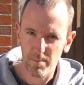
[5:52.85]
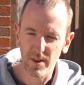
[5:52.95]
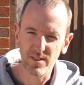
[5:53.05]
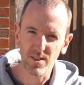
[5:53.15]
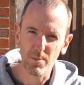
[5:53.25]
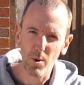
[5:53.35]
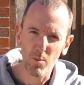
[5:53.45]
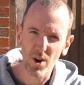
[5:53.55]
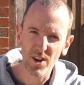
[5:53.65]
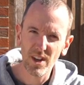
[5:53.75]
into the bottom
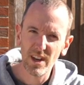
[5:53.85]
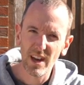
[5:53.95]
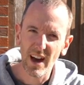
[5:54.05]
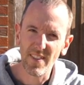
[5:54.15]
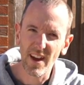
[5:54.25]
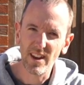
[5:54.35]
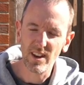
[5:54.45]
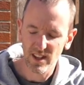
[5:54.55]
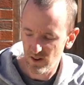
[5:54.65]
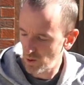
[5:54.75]
one, and then
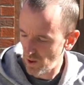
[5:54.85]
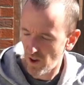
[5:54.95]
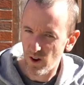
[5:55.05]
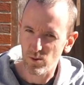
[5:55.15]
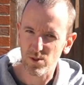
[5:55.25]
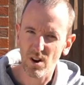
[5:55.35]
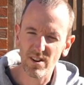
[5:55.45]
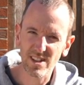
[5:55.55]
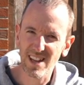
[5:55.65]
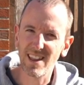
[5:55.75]
all the holes are
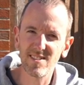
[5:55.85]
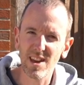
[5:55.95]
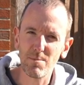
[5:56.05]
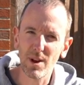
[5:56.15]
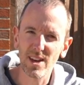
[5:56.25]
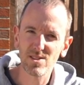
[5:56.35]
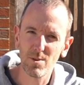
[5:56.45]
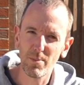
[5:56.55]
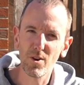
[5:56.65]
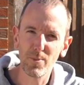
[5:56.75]
in exactly the same place
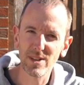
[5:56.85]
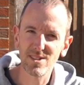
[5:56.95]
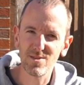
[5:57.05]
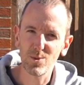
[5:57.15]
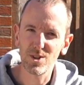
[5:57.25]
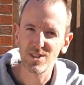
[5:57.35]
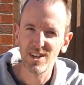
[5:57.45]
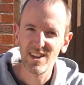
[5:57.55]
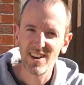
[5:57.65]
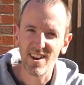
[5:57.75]
on both pieces of wood,
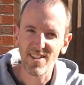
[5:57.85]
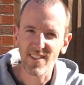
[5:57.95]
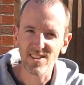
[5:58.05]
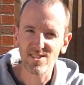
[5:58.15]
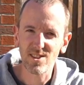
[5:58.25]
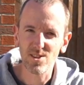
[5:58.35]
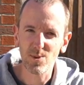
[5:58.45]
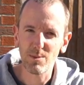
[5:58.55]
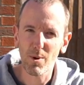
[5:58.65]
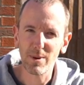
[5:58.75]
and I think that's as good as
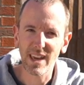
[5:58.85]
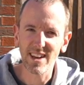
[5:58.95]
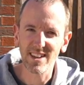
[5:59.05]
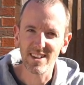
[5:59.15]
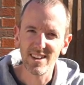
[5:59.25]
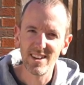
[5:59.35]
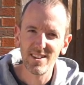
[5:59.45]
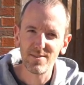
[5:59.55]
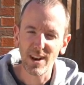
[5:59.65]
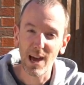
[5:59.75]
we can probably get it
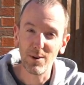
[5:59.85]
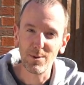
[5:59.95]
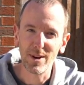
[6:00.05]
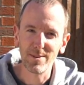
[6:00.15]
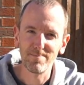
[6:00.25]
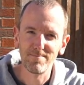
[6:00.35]
for now anyway.